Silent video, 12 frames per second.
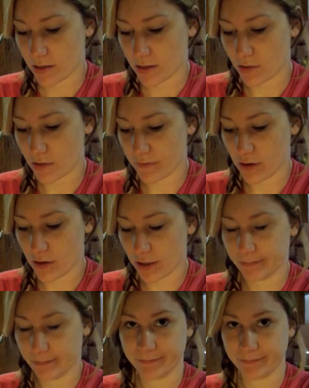So
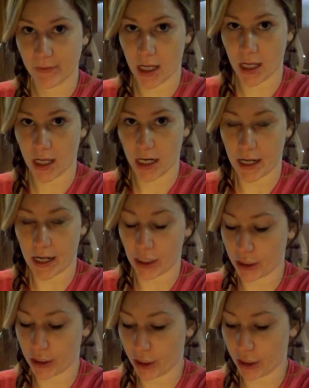far, not
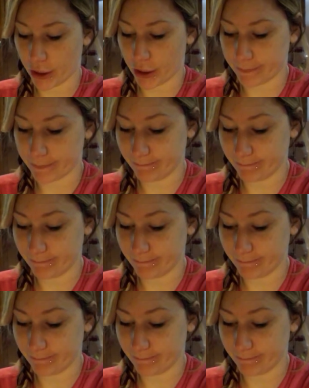looking good.